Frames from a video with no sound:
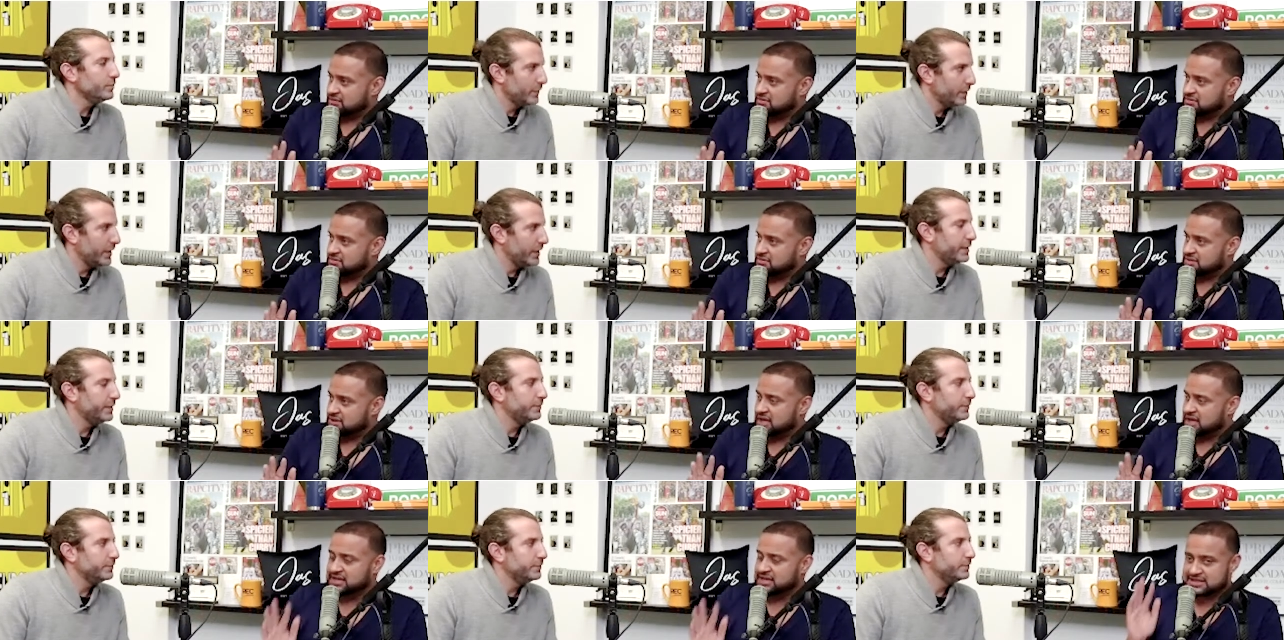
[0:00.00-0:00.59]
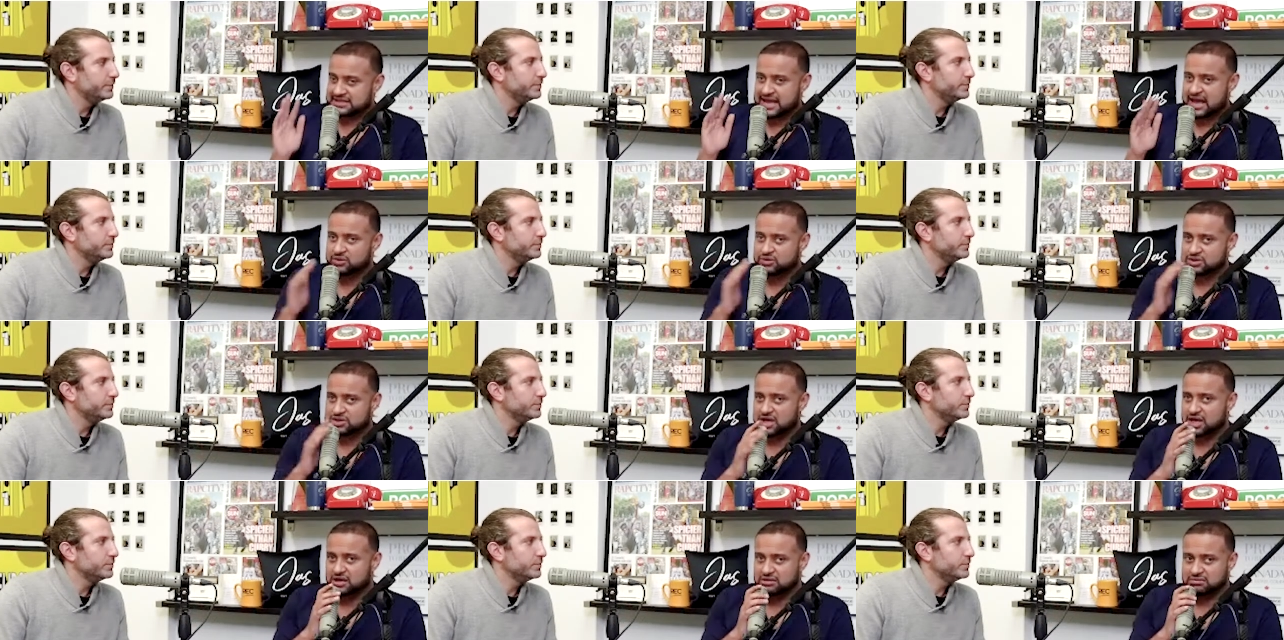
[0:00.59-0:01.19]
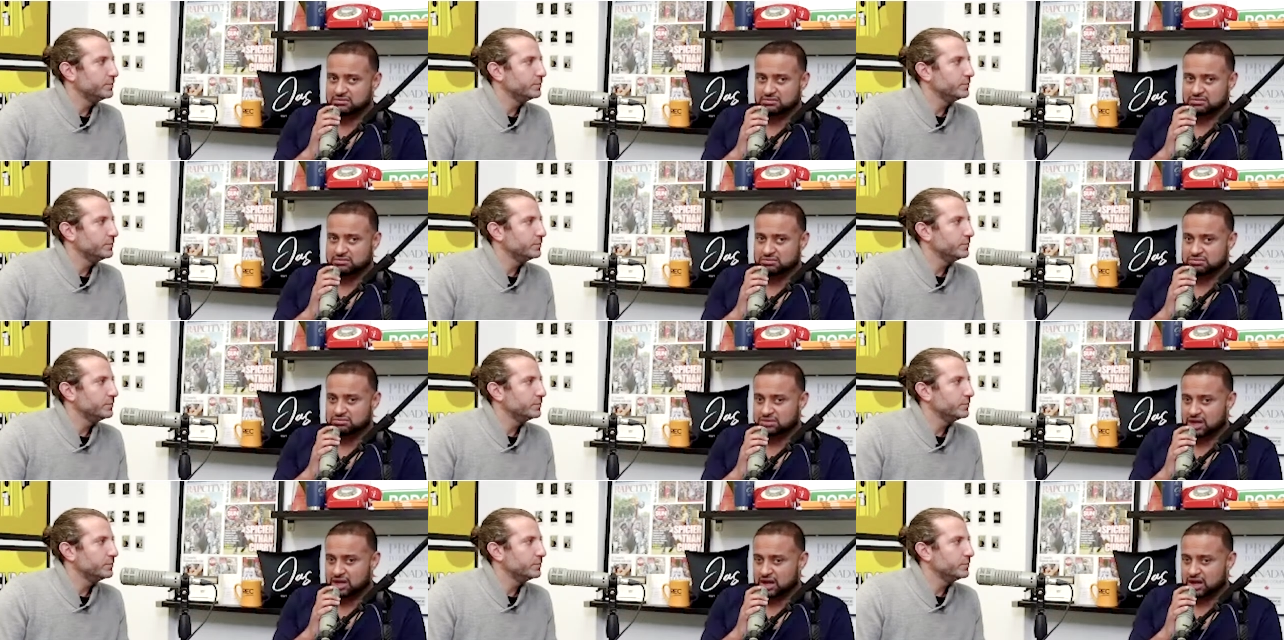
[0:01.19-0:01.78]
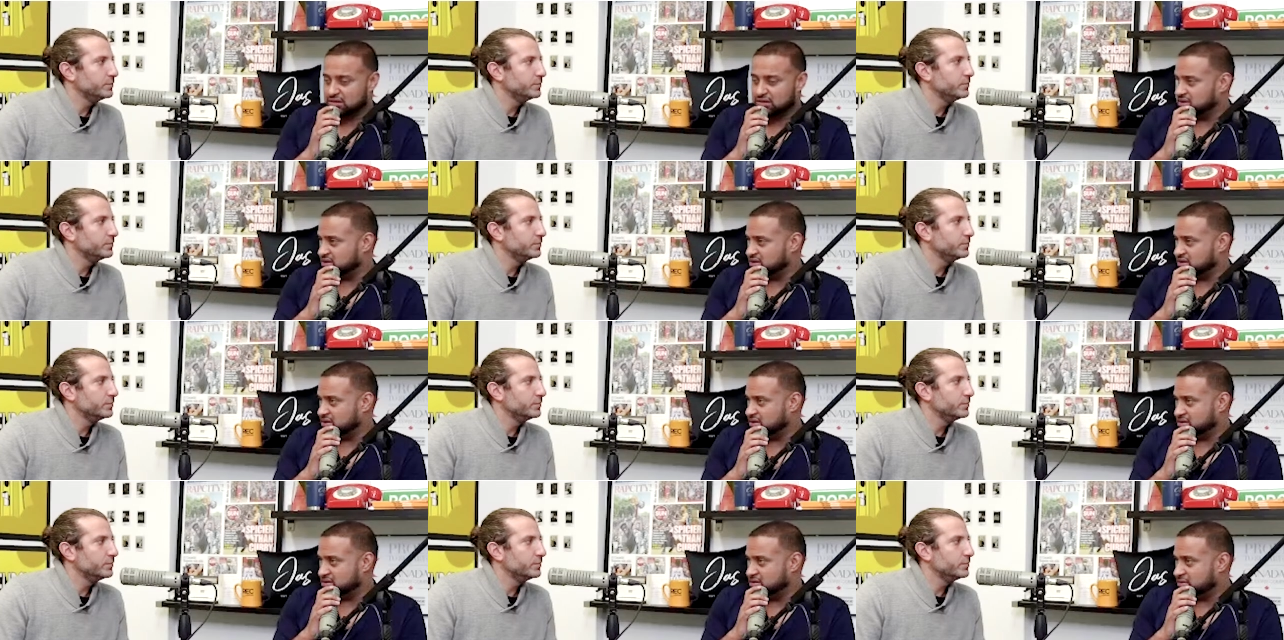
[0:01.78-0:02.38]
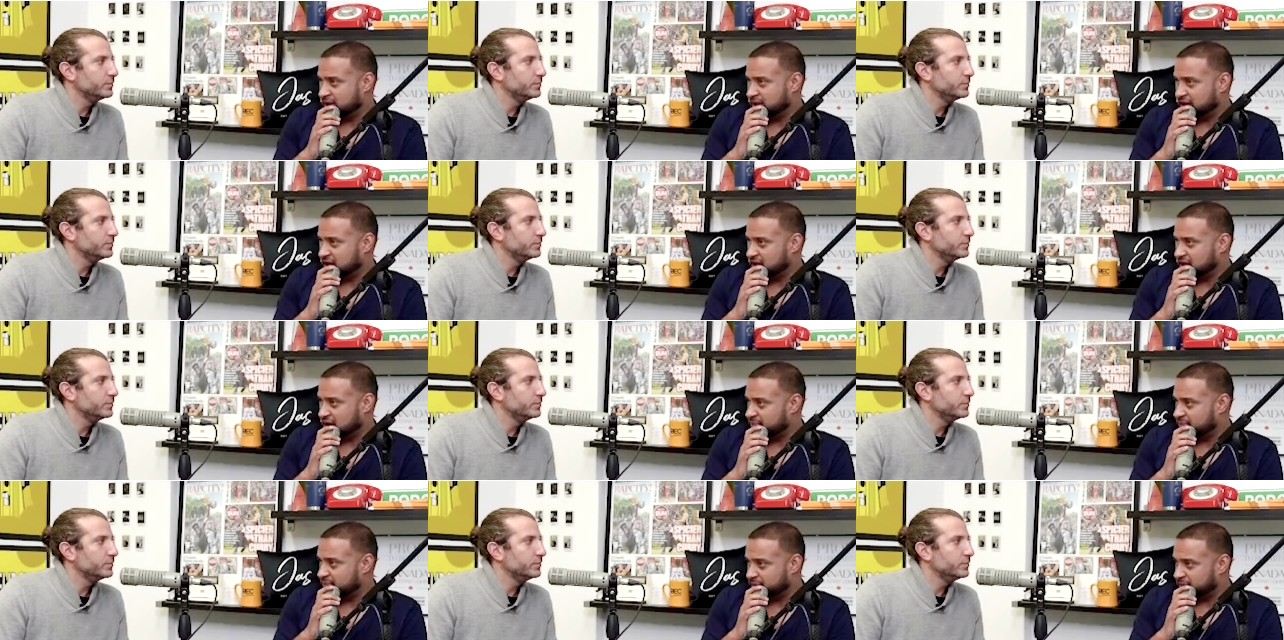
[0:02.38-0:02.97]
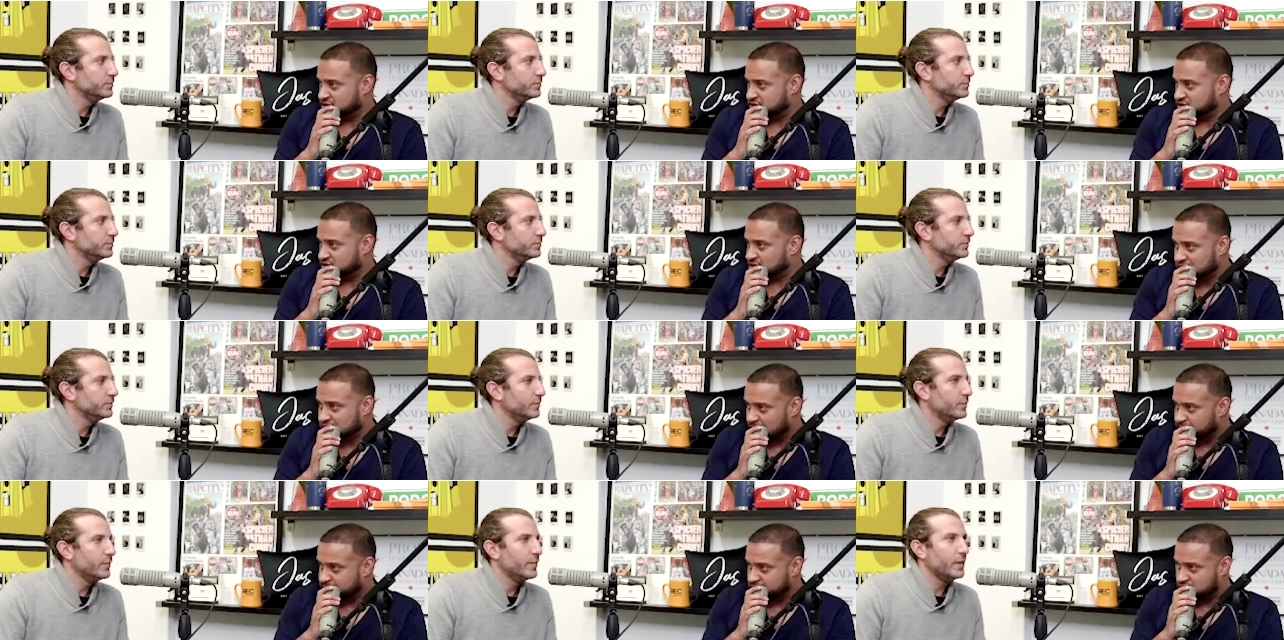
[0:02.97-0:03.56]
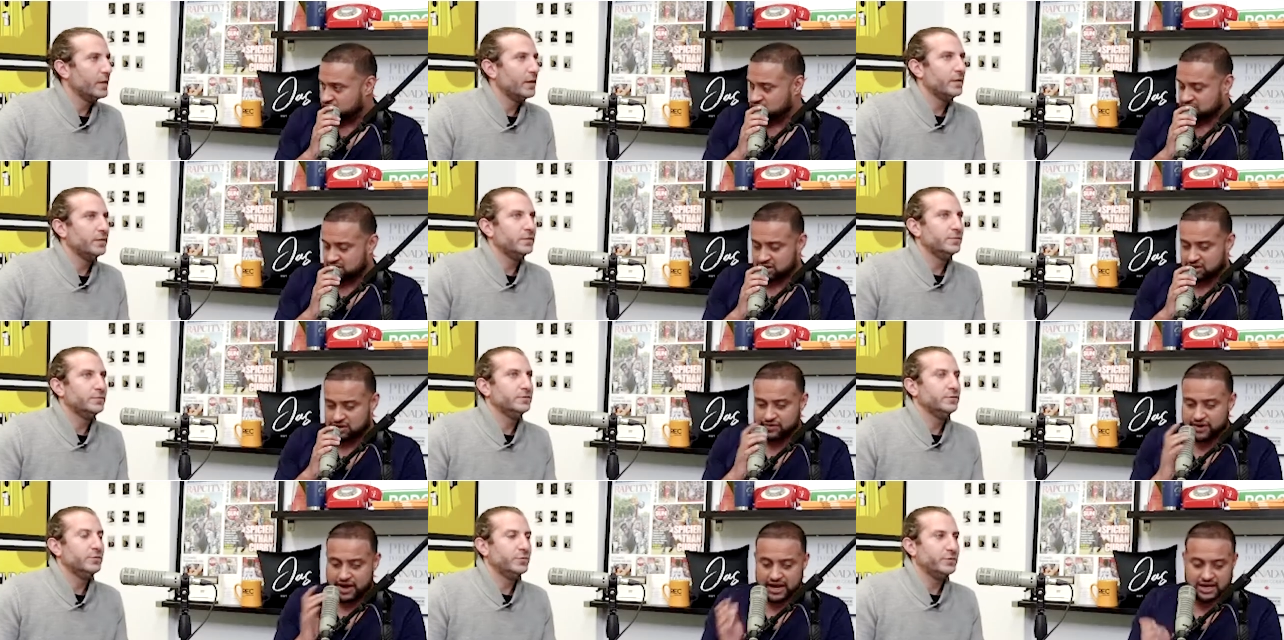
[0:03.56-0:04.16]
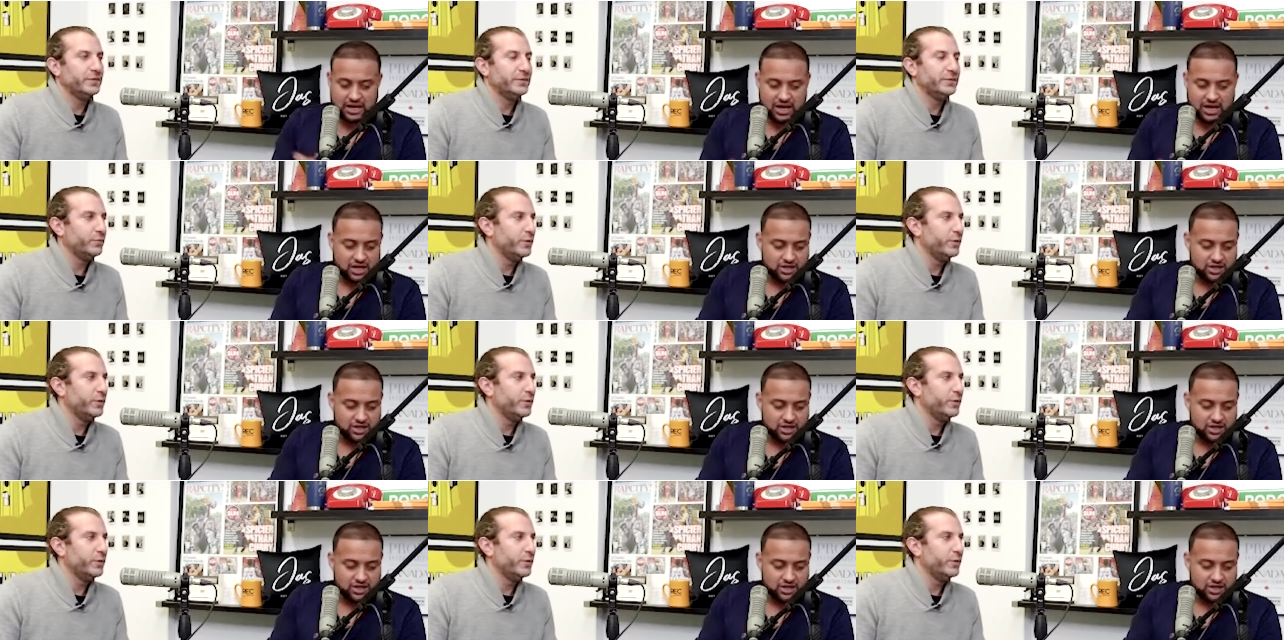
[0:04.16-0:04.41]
Speaker 1: okay, it sounds like you know you're making up a bunch of numbers here, right?